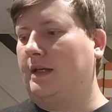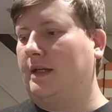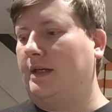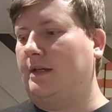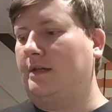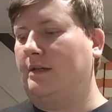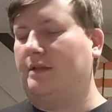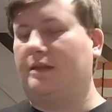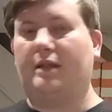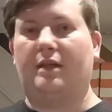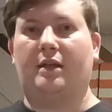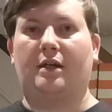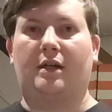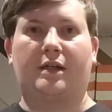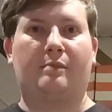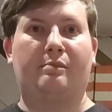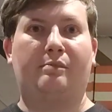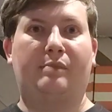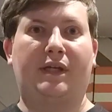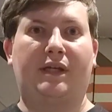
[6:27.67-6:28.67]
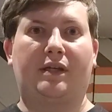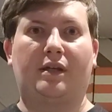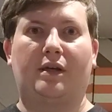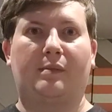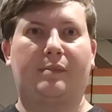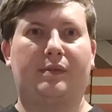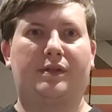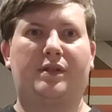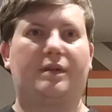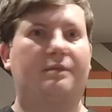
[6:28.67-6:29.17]
and I can pick
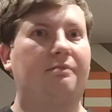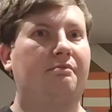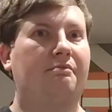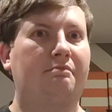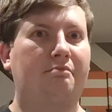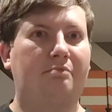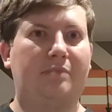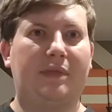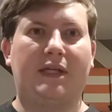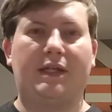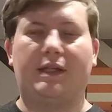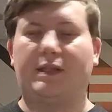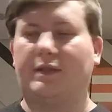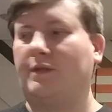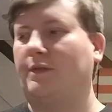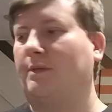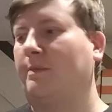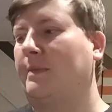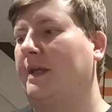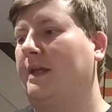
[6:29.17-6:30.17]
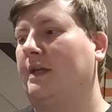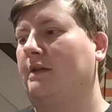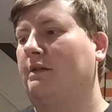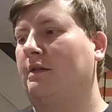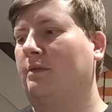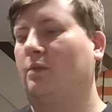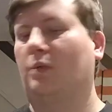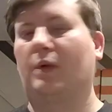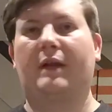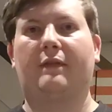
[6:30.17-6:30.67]
up some beers from there,
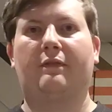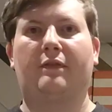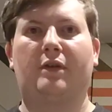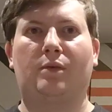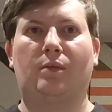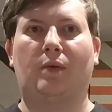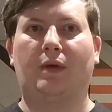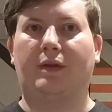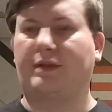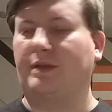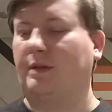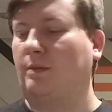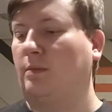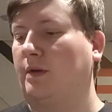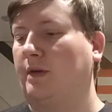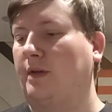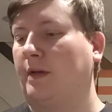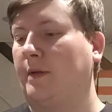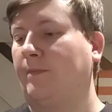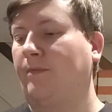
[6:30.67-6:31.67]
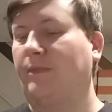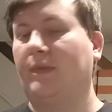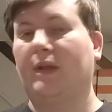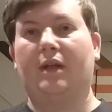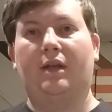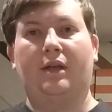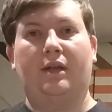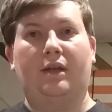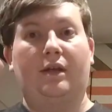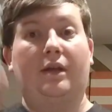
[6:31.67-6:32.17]
whatever you want and whatnot.
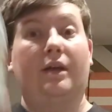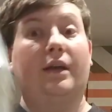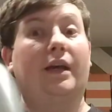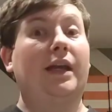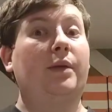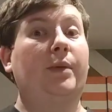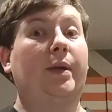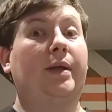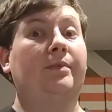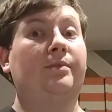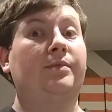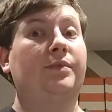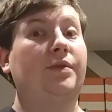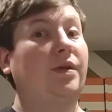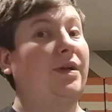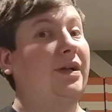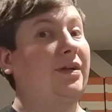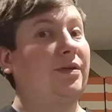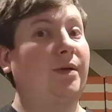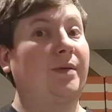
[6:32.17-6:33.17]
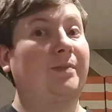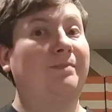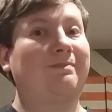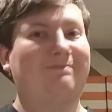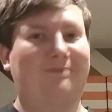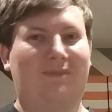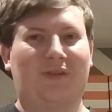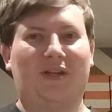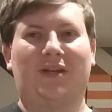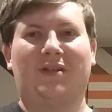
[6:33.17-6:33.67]
Anyway, see you next one.
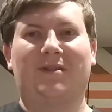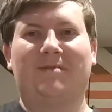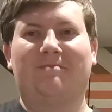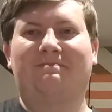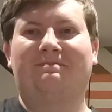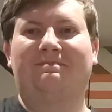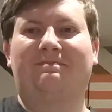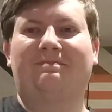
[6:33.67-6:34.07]
Cheers.